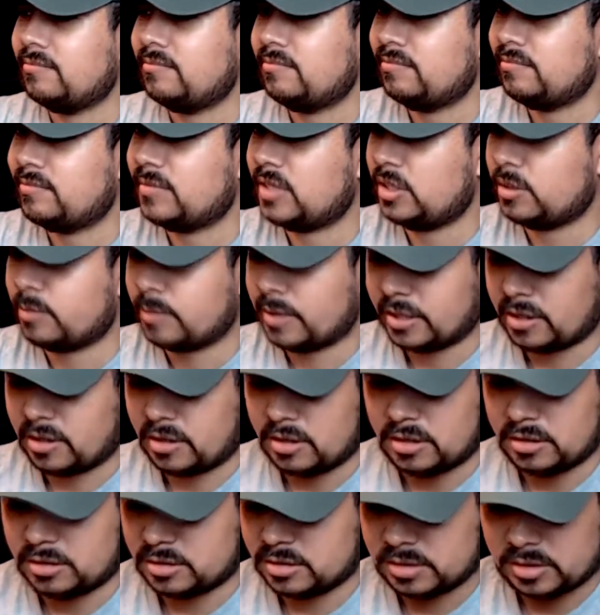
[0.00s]
there's my
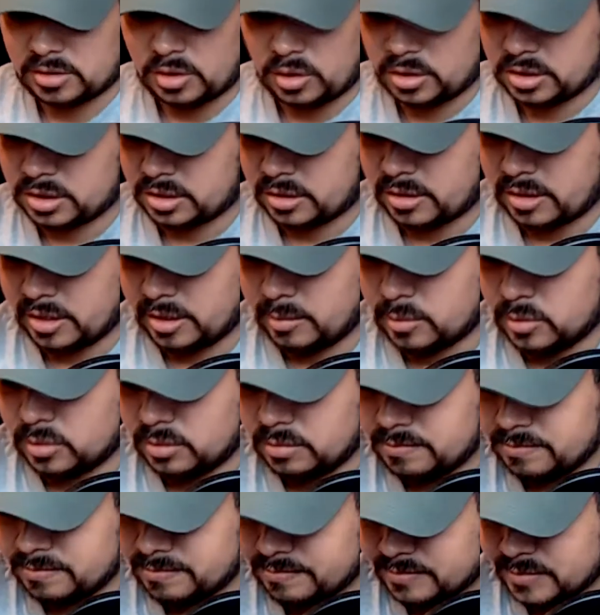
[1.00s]
charging cable.
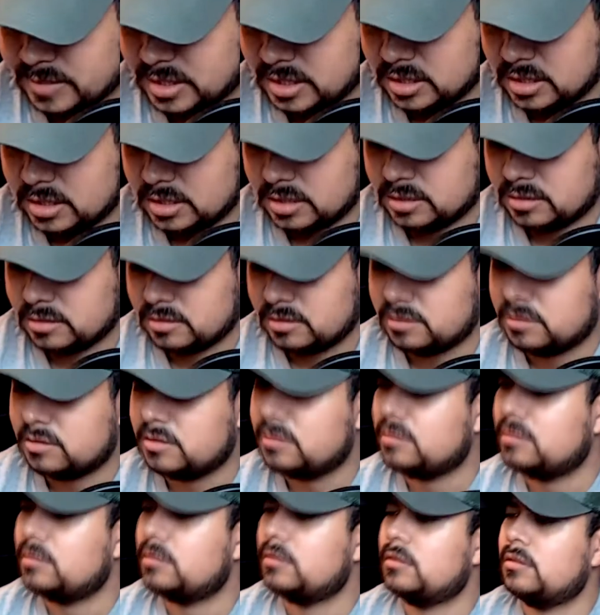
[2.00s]

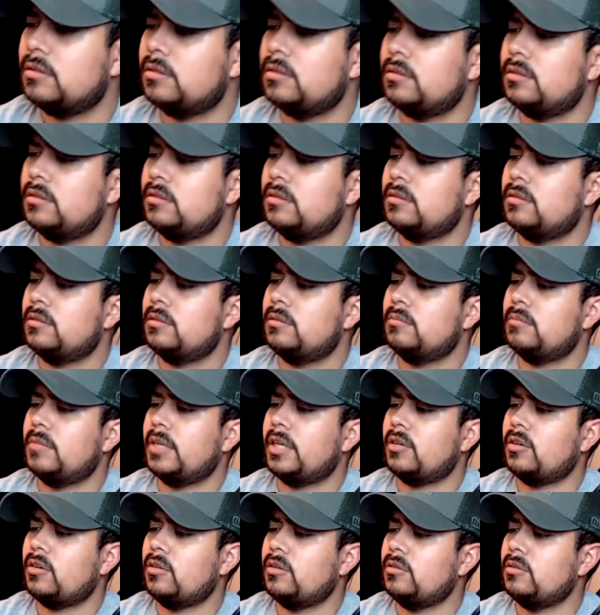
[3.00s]

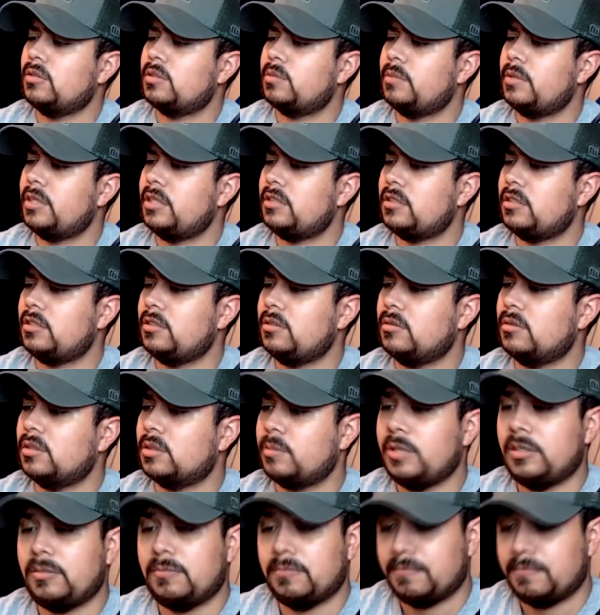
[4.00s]
Micro USB to USB.